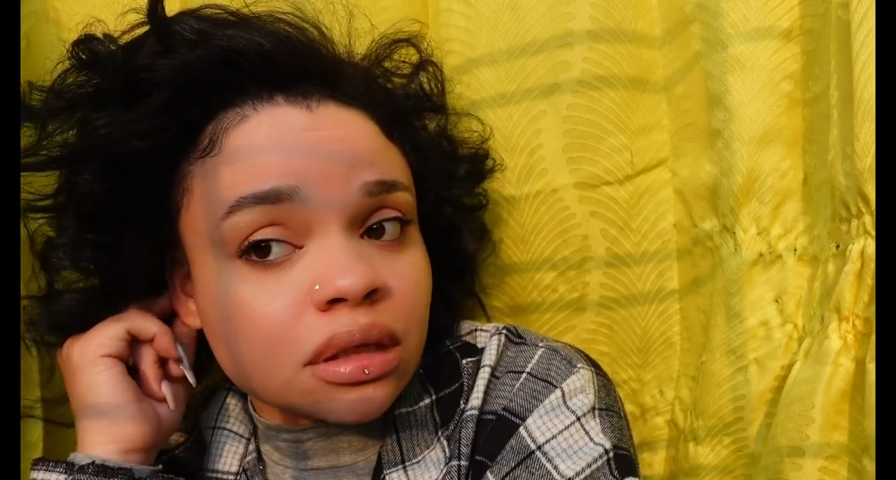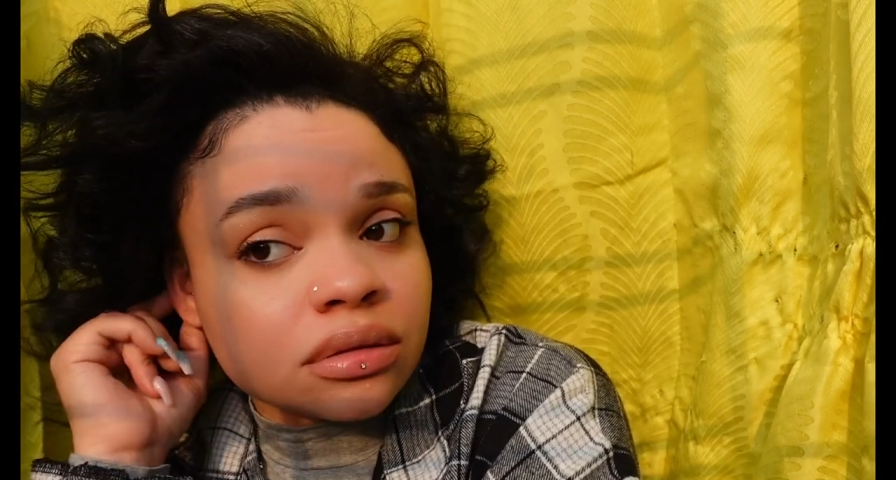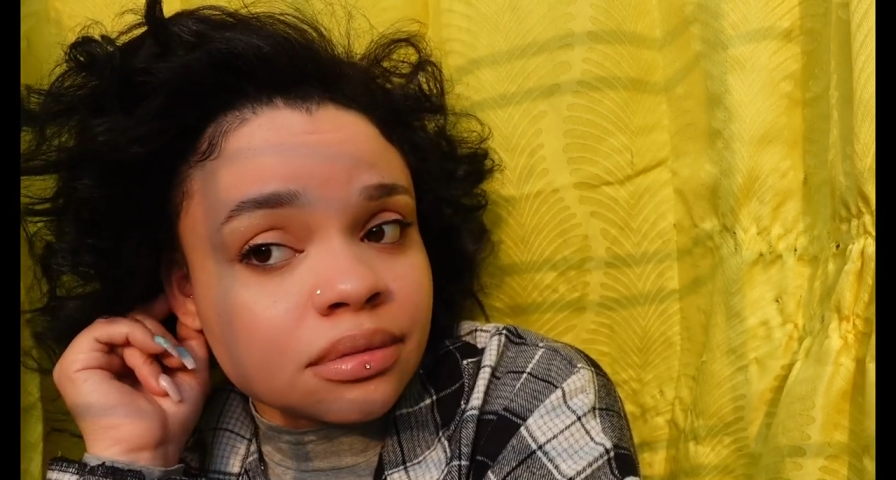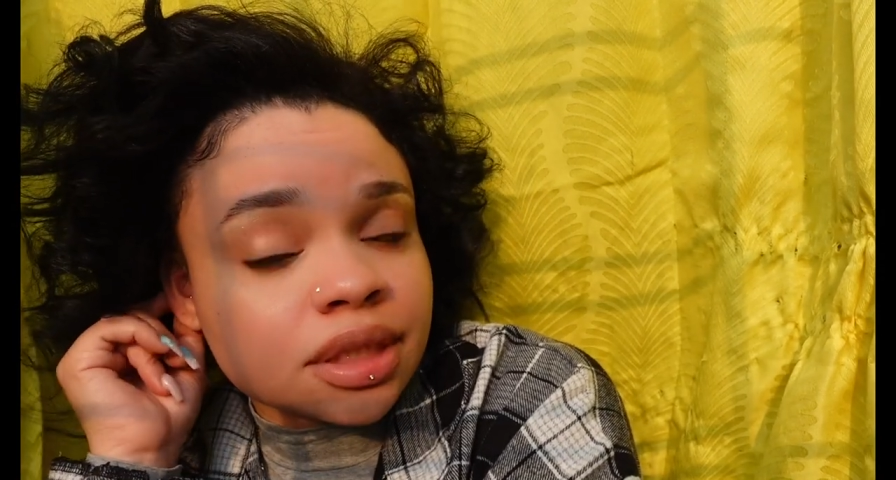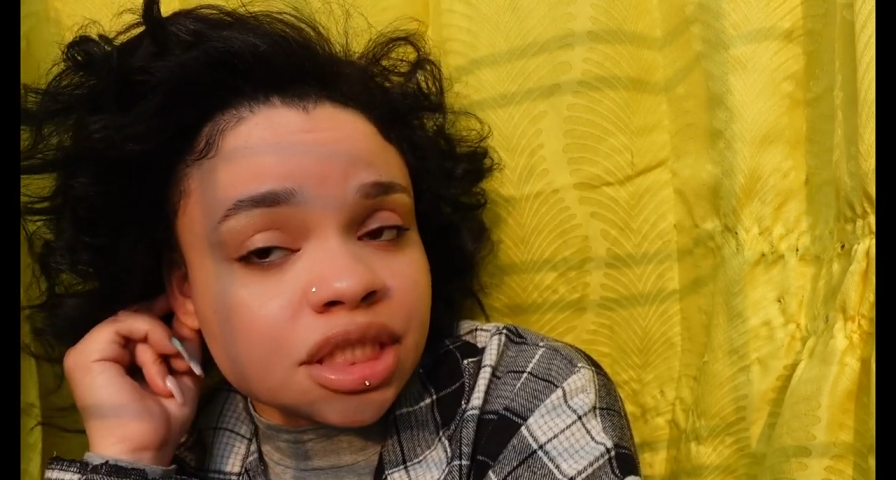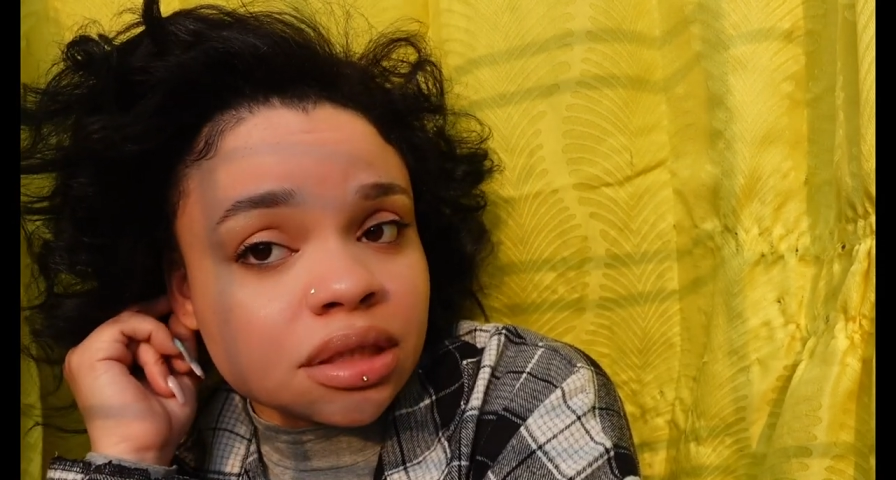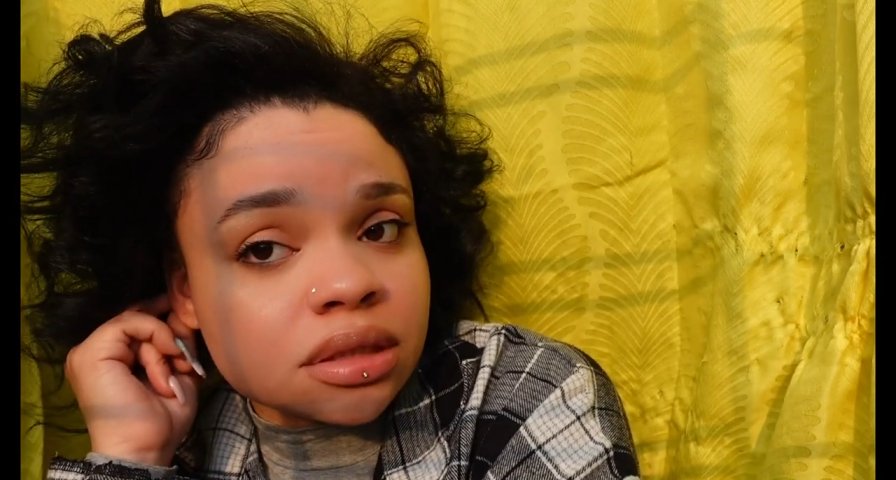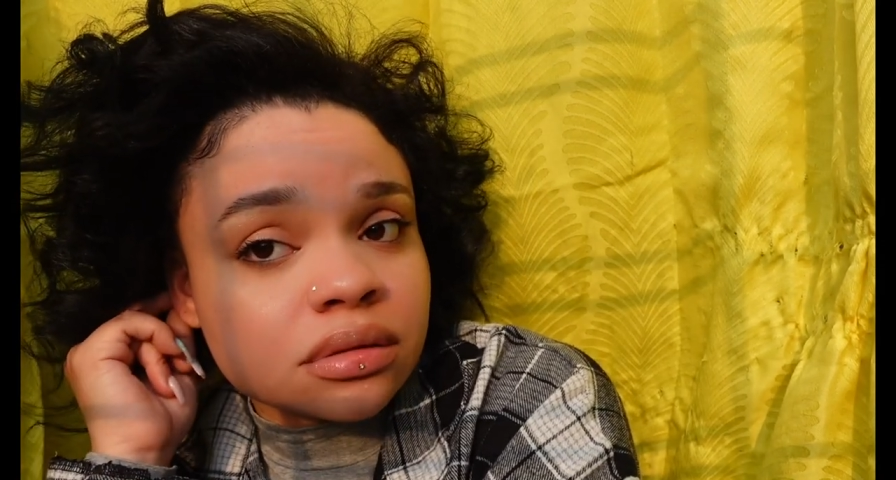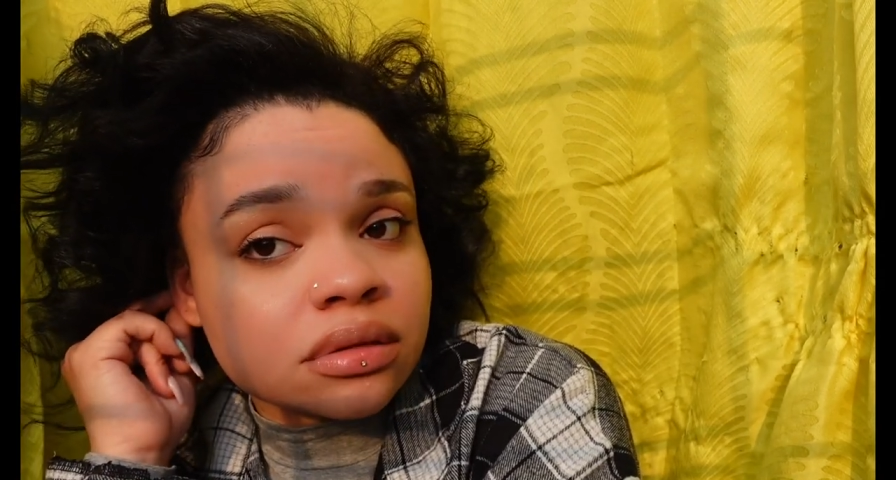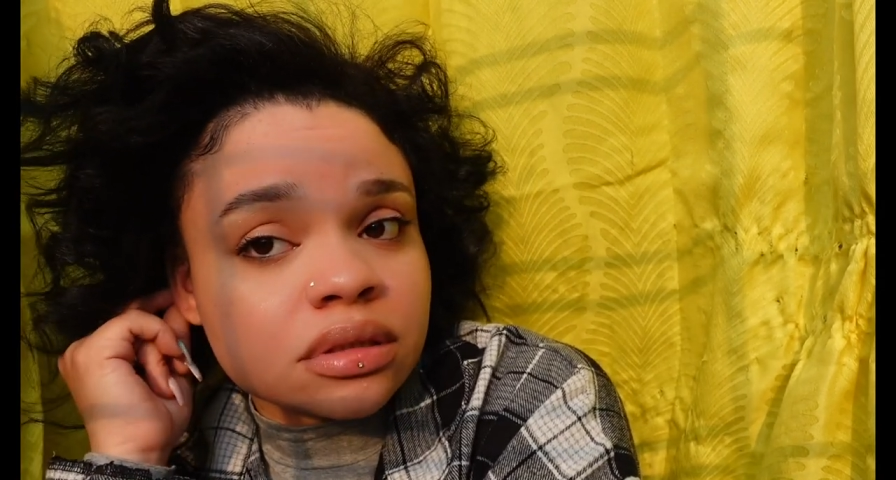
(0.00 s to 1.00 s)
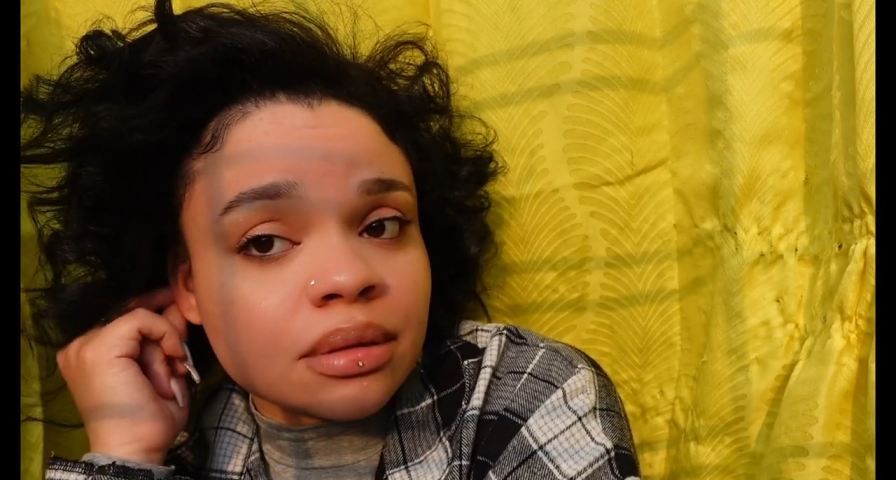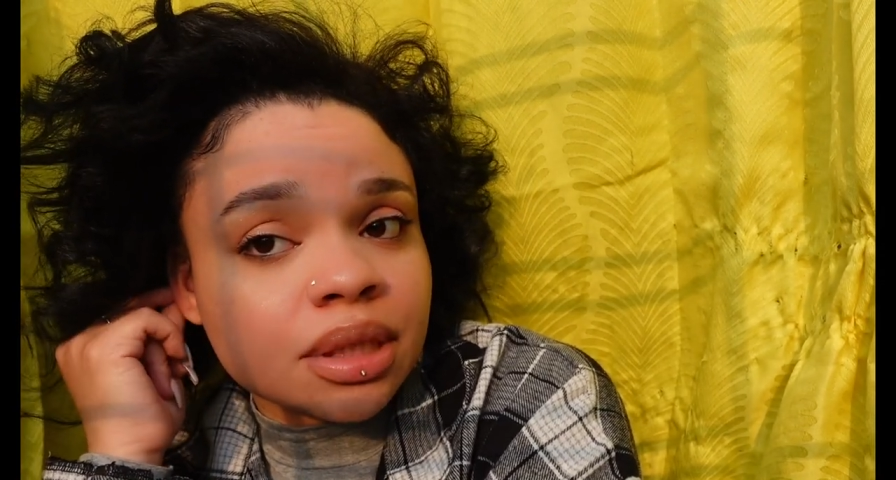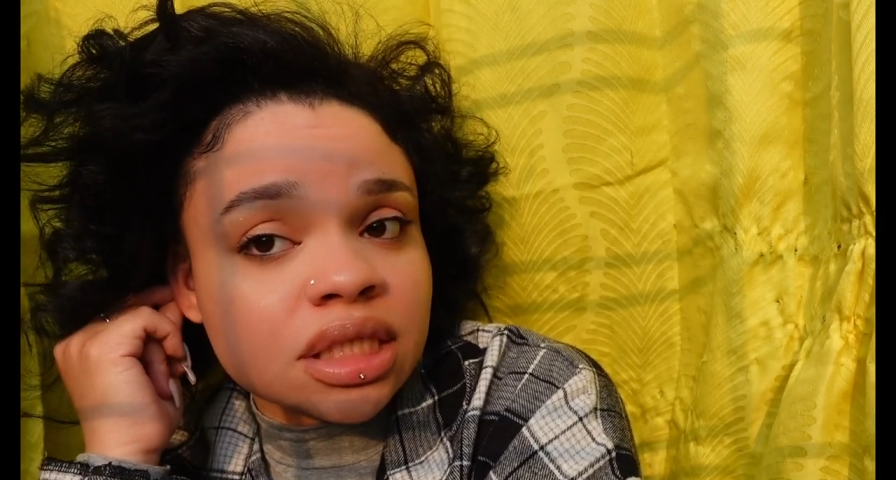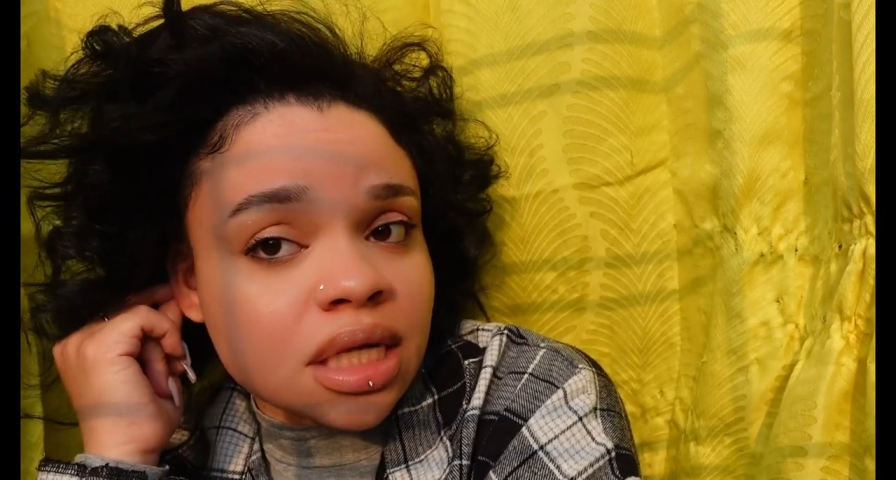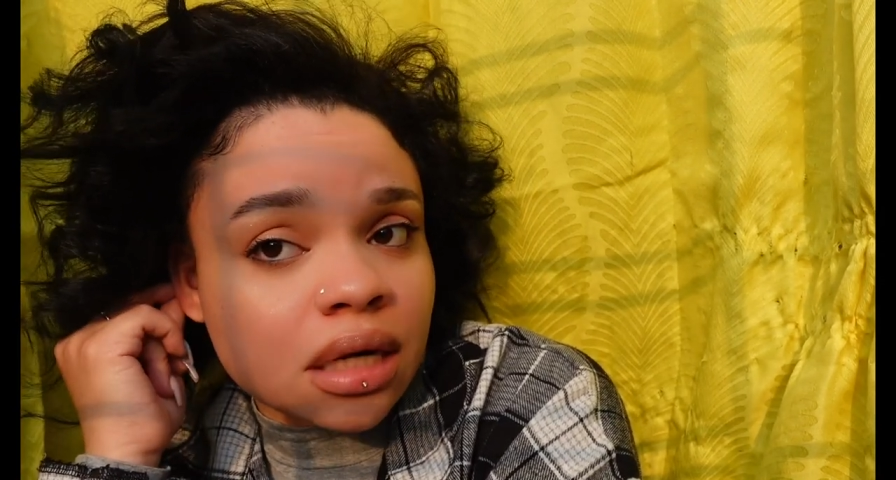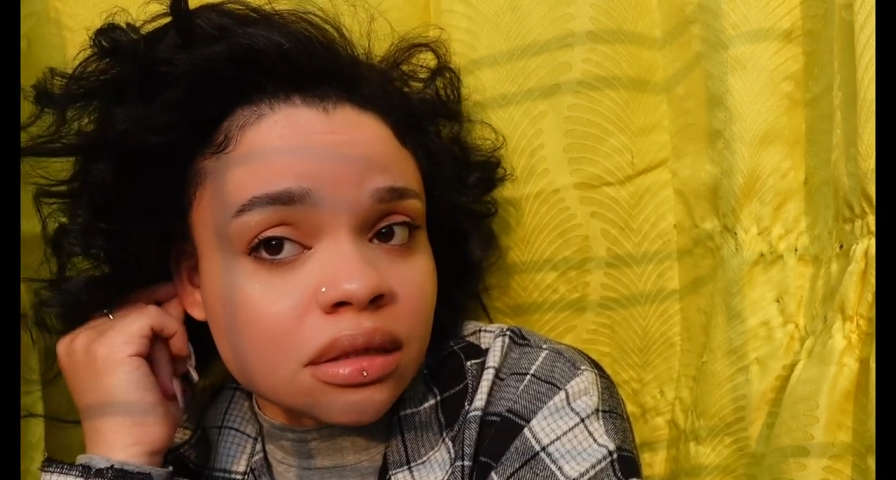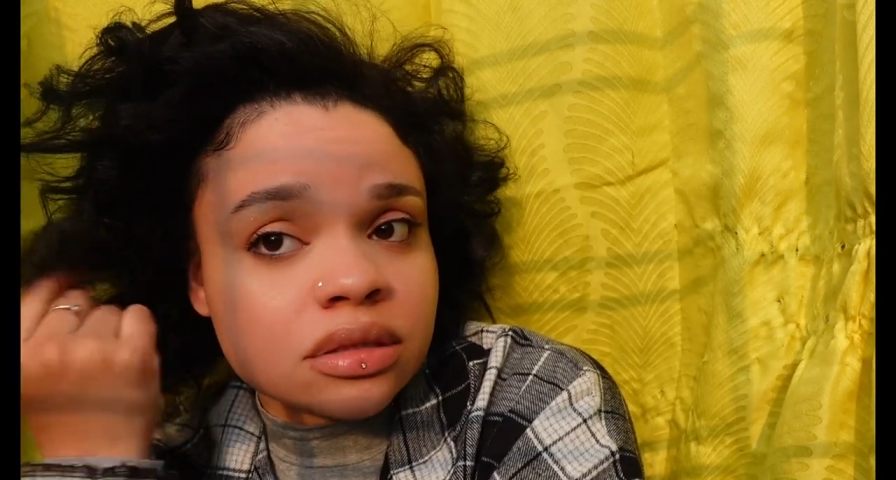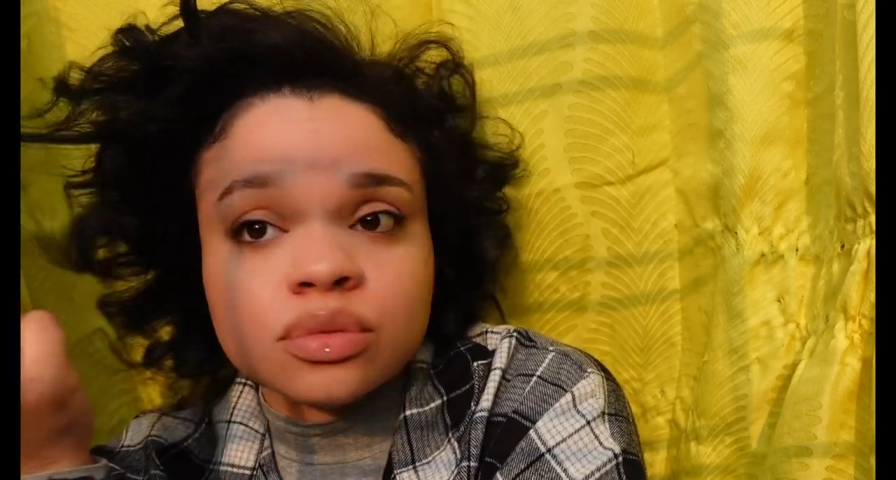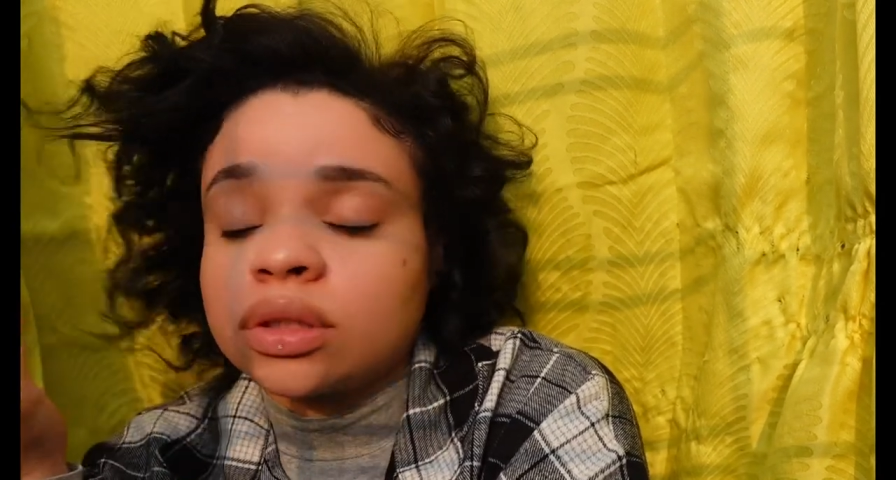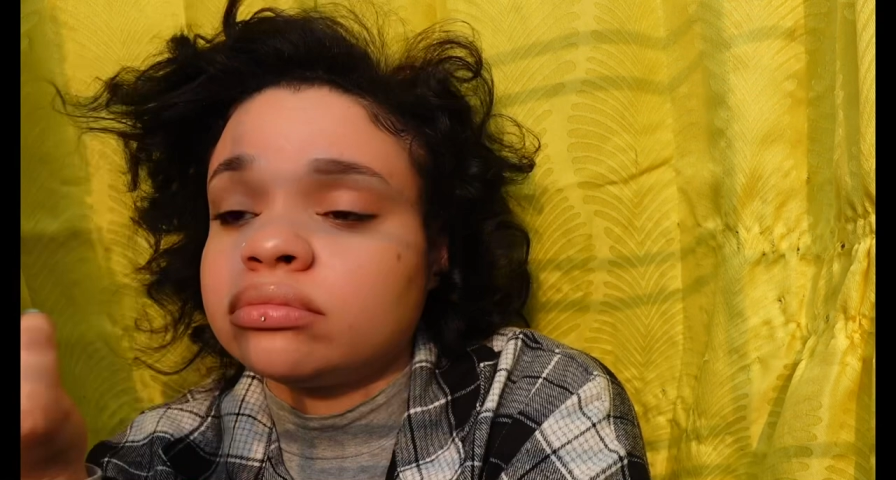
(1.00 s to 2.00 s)
because I'm getting tired of
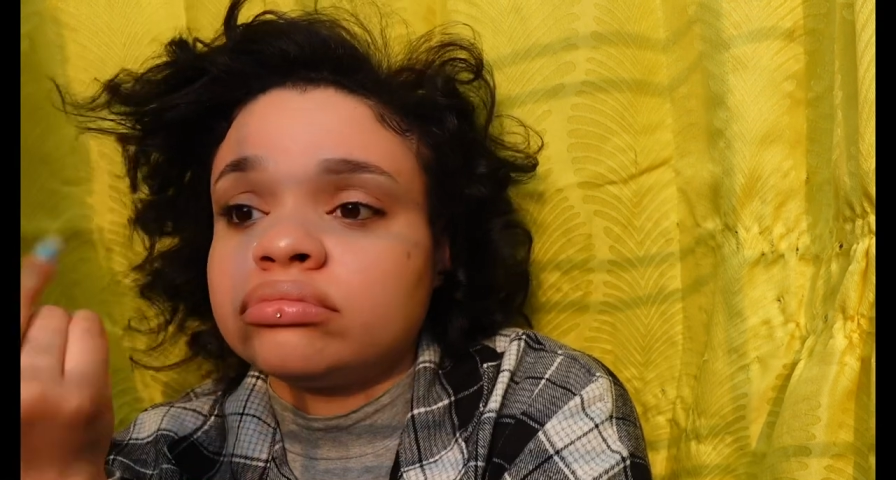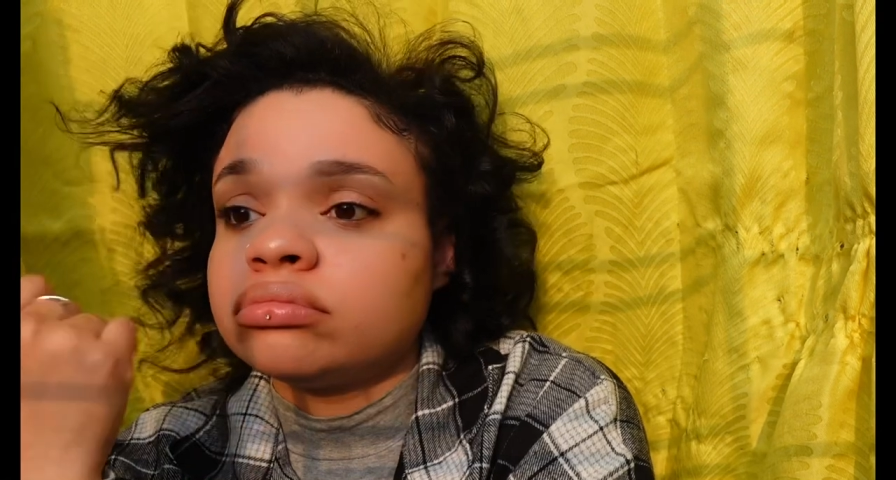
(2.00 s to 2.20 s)
this one.